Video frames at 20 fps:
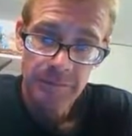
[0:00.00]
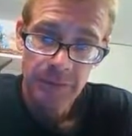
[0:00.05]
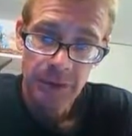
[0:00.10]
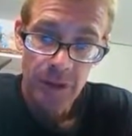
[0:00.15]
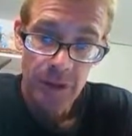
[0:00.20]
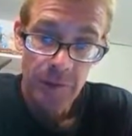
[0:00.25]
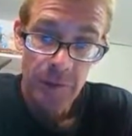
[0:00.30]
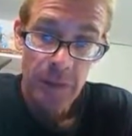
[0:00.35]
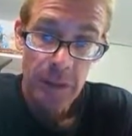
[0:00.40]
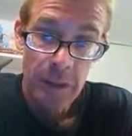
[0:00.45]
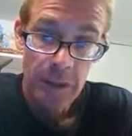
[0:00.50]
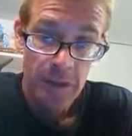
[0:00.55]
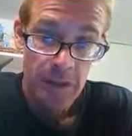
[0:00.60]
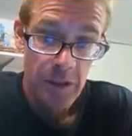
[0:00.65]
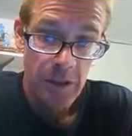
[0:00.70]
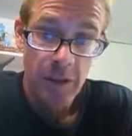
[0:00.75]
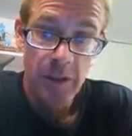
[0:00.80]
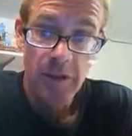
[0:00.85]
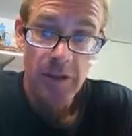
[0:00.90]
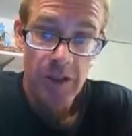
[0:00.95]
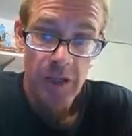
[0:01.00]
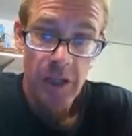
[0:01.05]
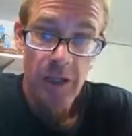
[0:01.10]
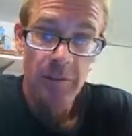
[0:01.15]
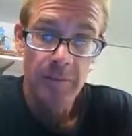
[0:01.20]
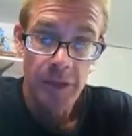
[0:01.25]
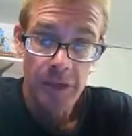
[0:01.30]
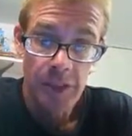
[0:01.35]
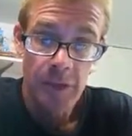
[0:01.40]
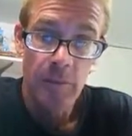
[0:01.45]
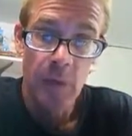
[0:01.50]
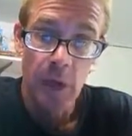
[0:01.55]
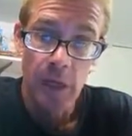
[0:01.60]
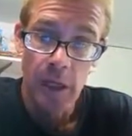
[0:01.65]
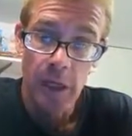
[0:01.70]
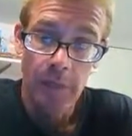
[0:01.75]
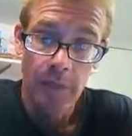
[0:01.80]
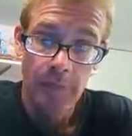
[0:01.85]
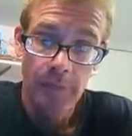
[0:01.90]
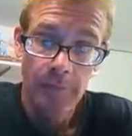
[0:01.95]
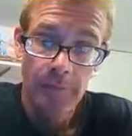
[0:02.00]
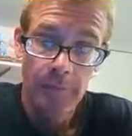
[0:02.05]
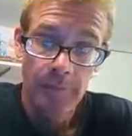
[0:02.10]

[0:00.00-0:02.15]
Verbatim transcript: but the buck's going to stop somewhere.